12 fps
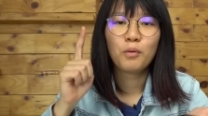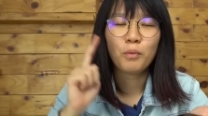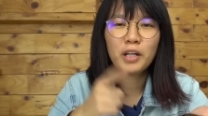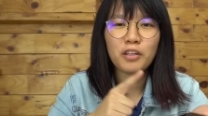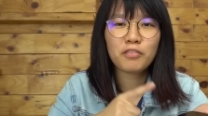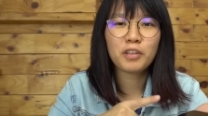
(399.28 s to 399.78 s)

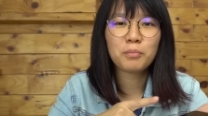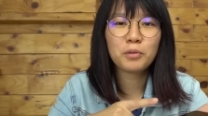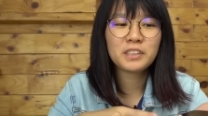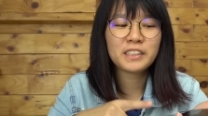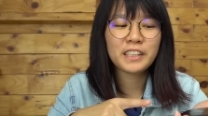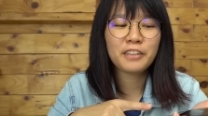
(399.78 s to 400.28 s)
One of the
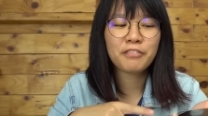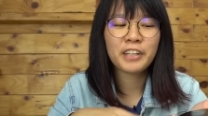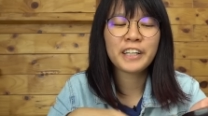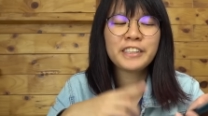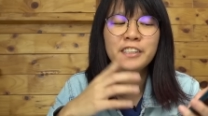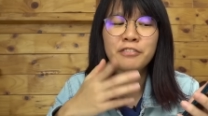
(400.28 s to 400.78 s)
most
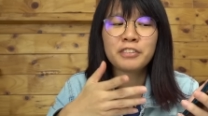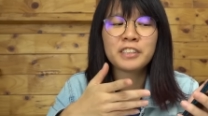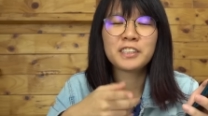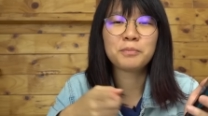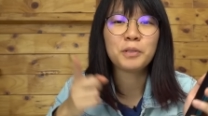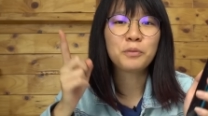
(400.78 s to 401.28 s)
significant
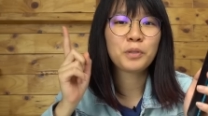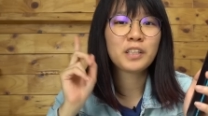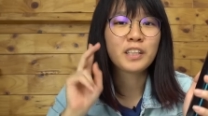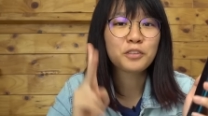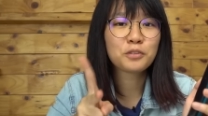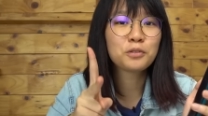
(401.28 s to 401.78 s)
differences between
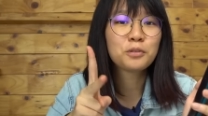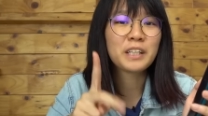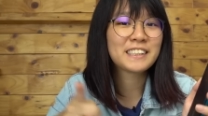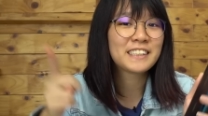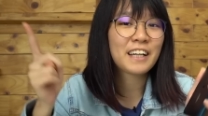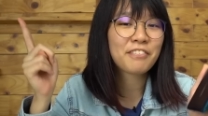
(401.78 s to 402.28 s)
the two
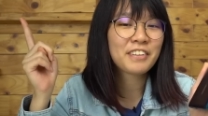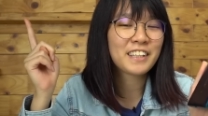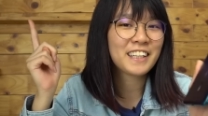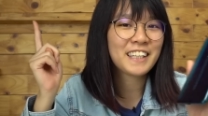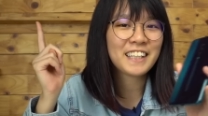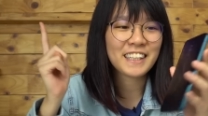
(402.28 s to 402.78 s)
is
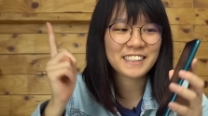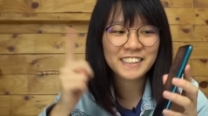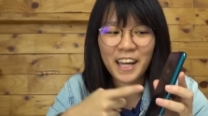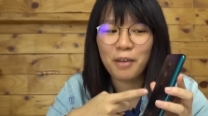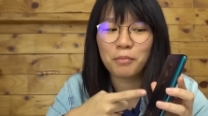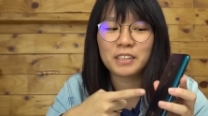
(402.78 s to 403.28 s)
definitely its
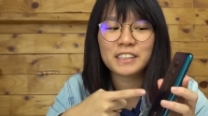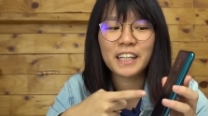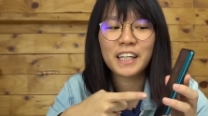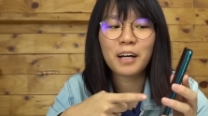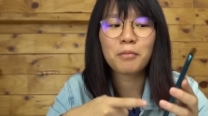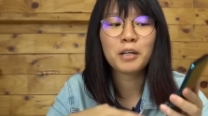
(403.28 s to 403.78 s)
camera
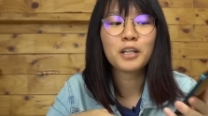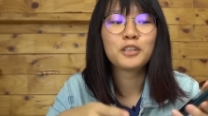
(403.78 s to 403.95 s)
setup.